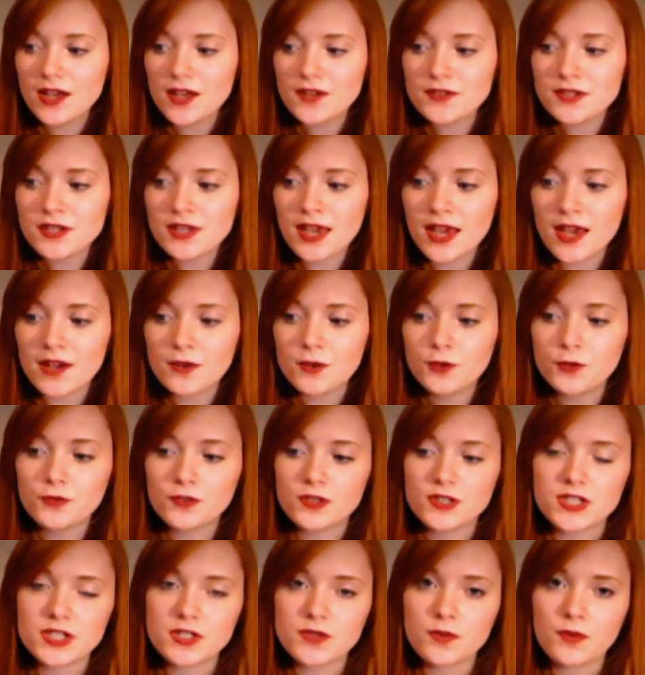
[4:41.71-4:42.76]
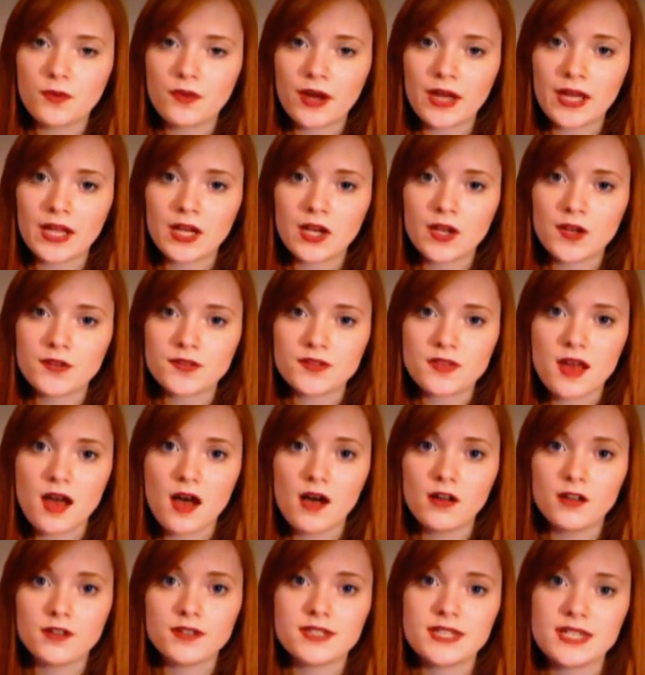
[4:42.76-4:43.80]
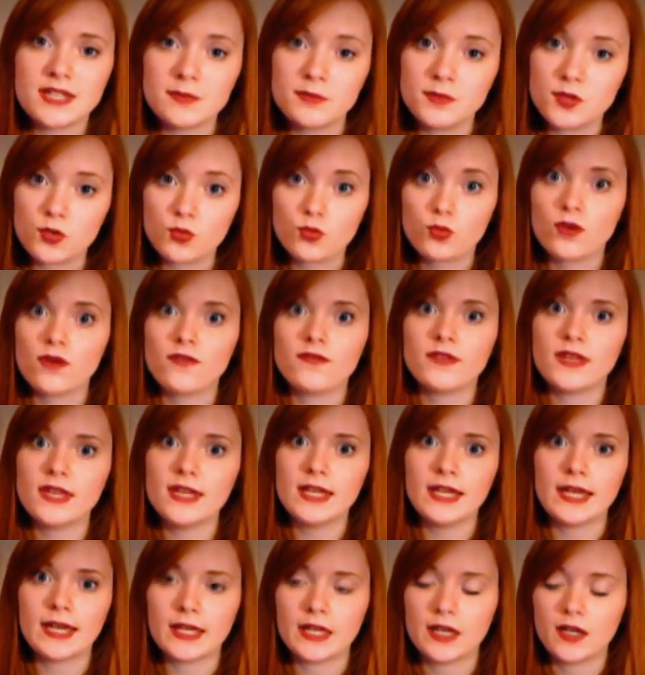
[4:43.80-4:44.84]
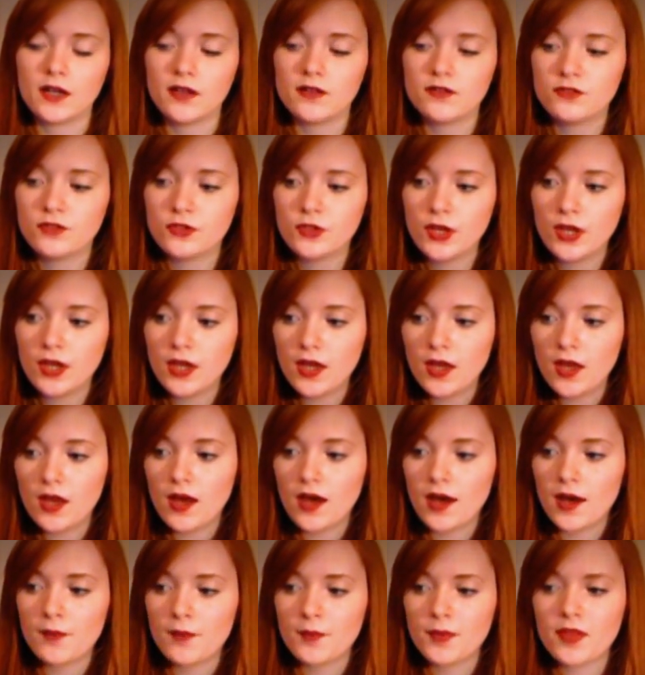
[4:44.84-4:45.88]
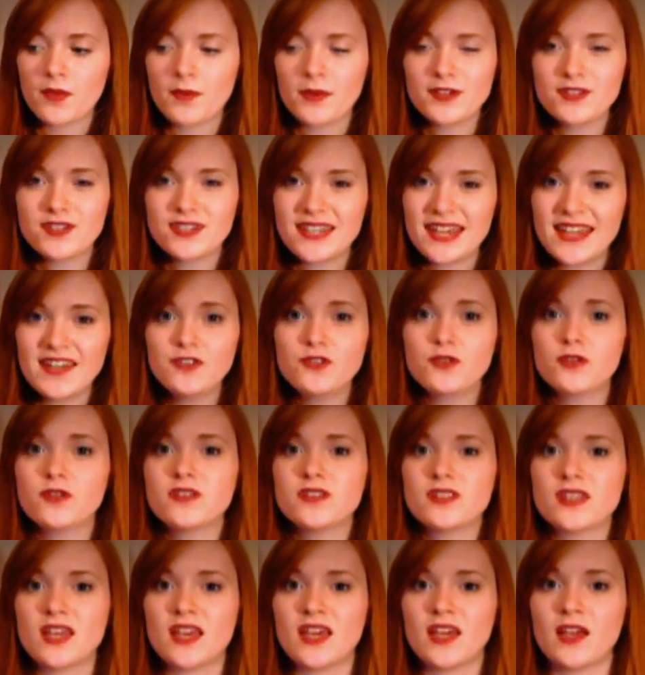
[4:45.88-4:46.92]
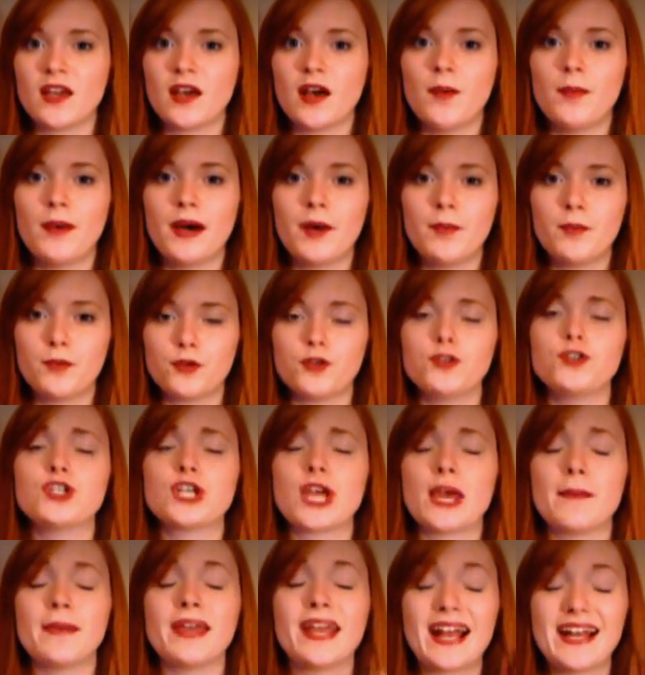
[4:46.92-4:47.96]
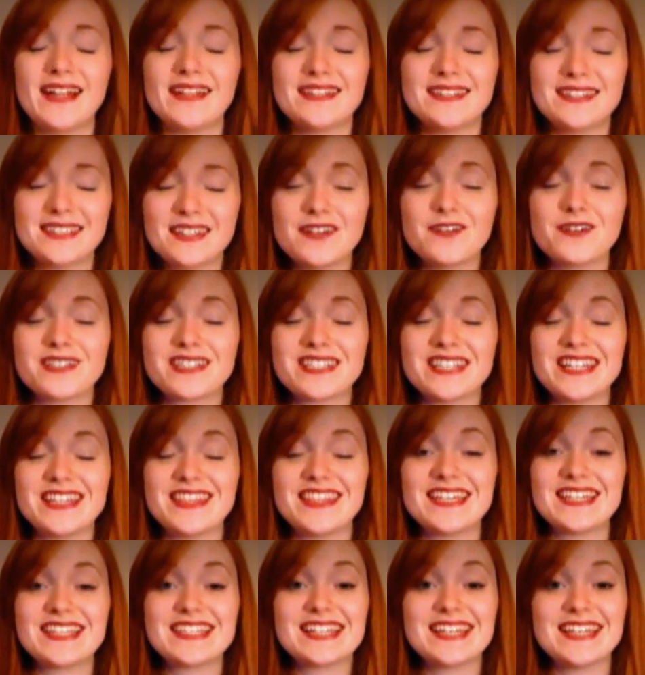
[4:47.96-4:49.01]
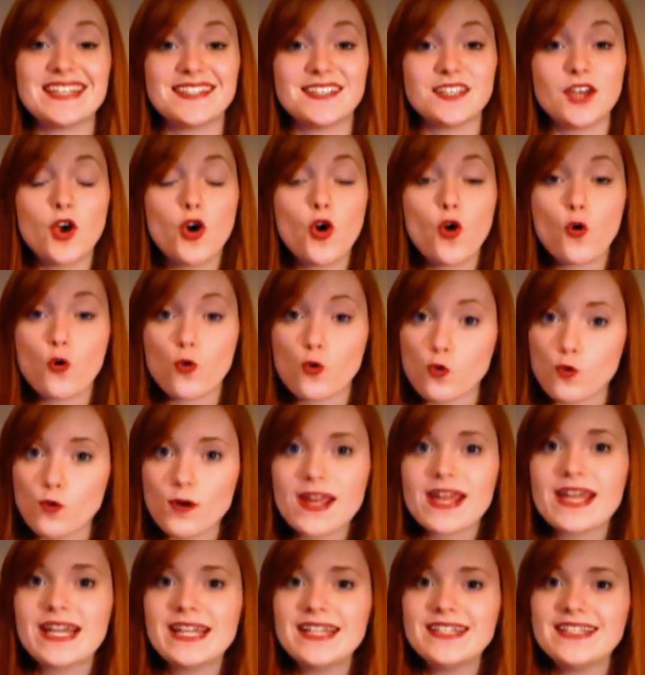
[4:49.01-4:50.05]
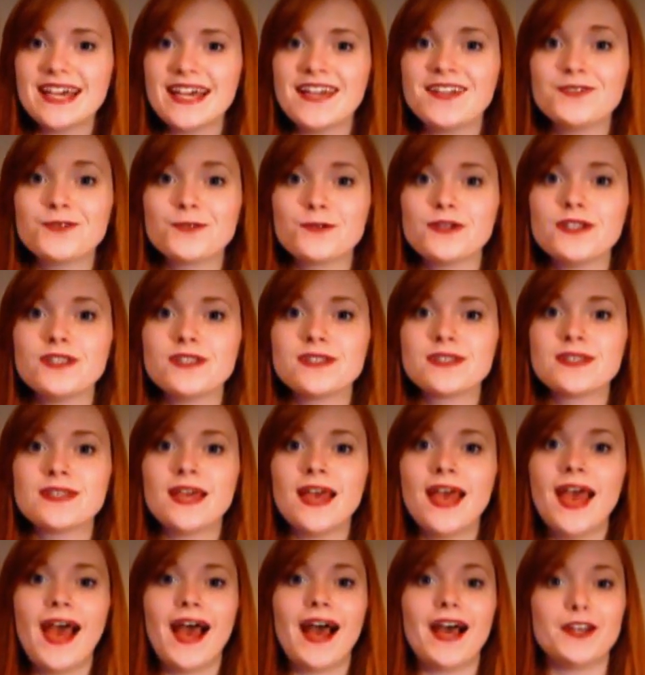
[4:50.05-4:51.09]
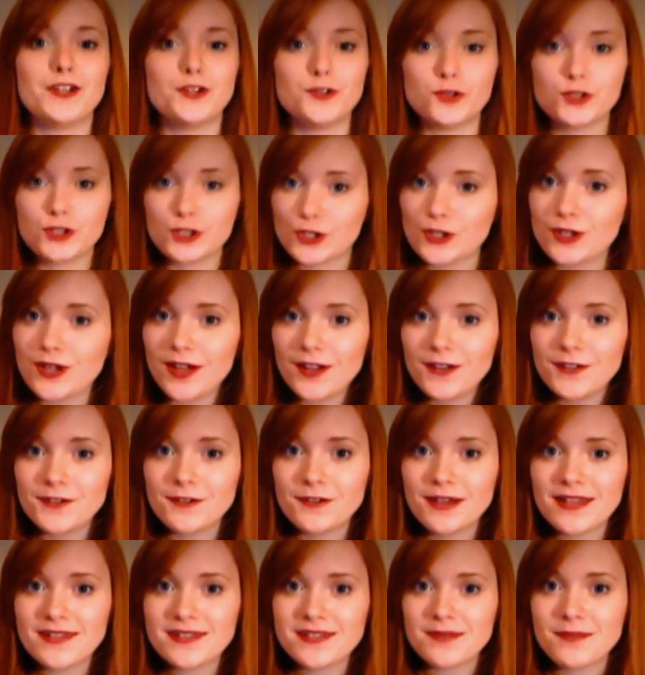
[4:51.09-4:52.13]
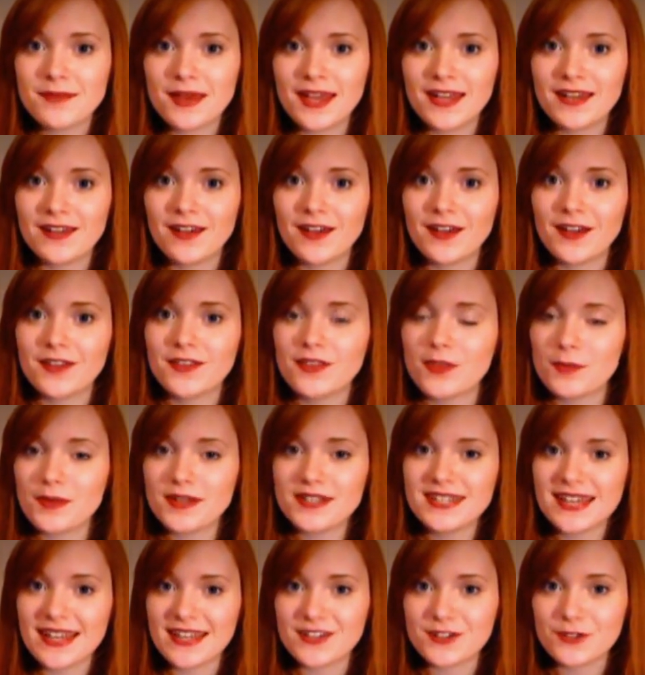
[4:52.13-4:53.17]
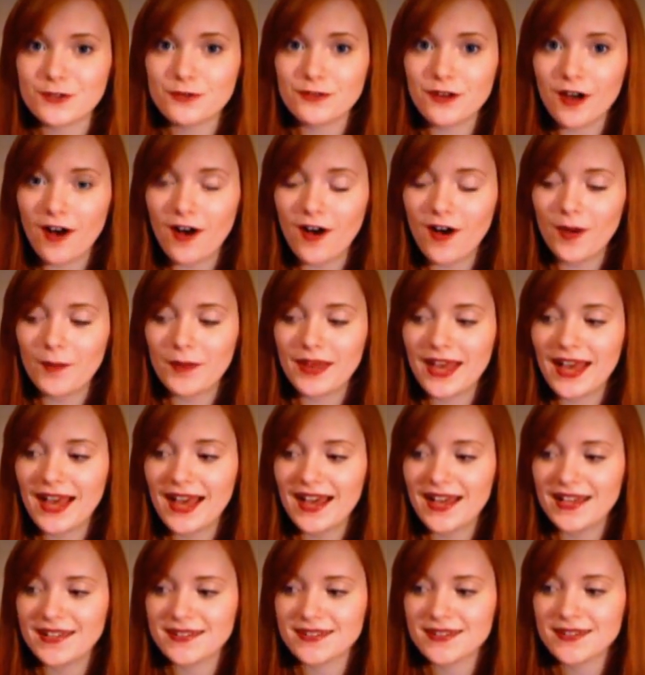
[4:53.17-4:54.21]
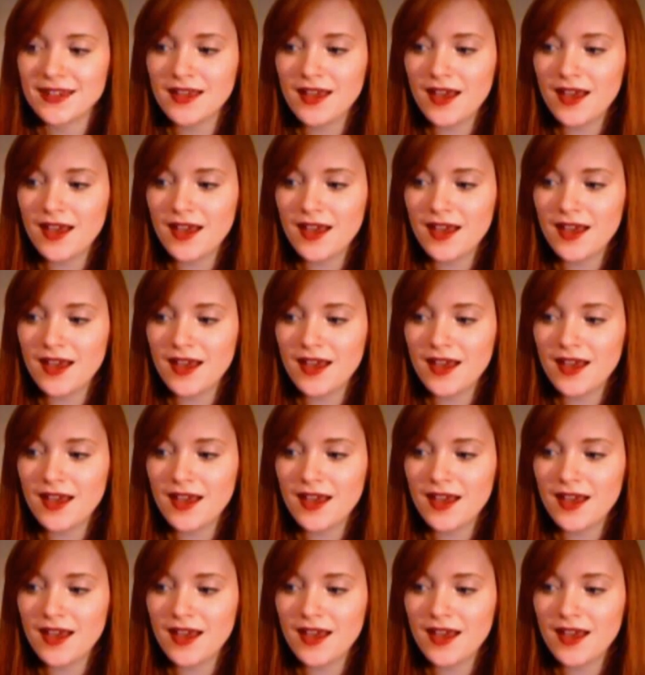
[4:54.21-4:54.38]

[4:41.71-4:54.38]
Girls can get called frigid for wearing clothes that aren't deemed revealing enough. Um, but the most dangerous thing about prude shaming, and seriously, this is really dangerous, and you shouldn't underestimate like the potential for harm it has,